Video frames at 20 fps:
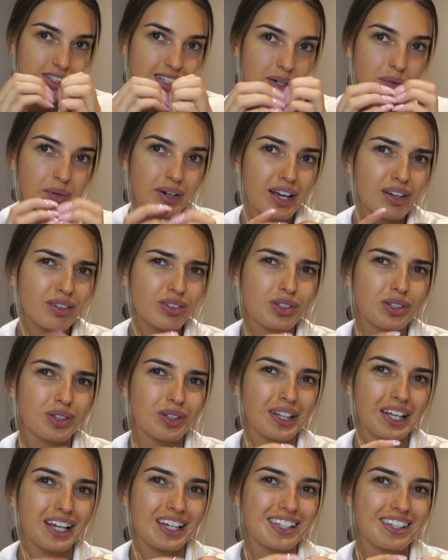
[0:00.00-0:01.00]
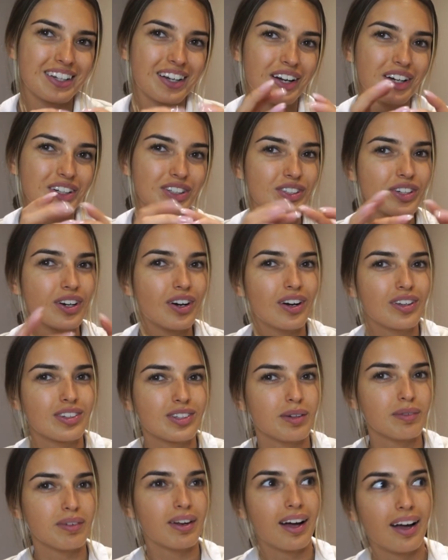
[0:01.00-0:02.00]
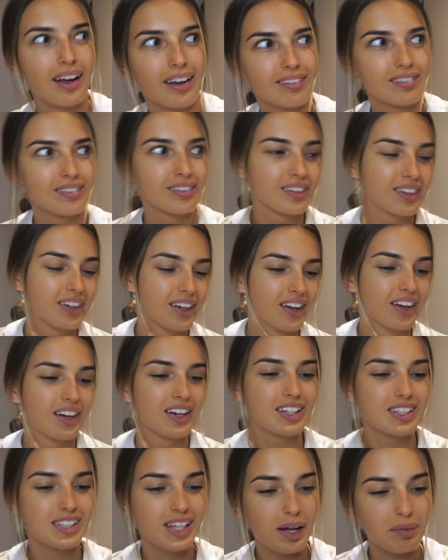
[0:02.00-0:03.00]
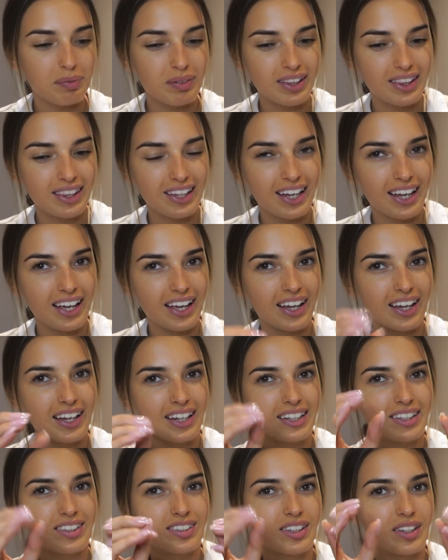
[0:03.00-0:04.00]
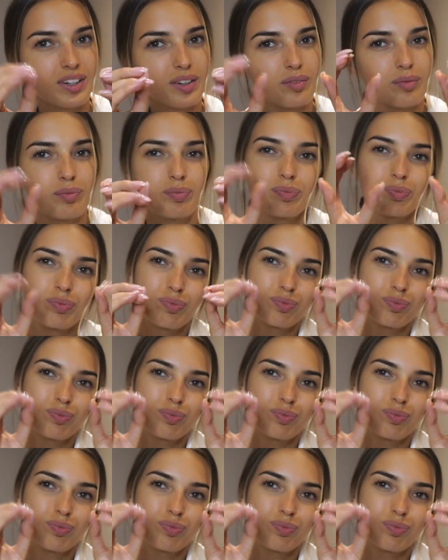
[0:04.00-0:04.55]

anyone else do this. Like I just can't stop like tapping things and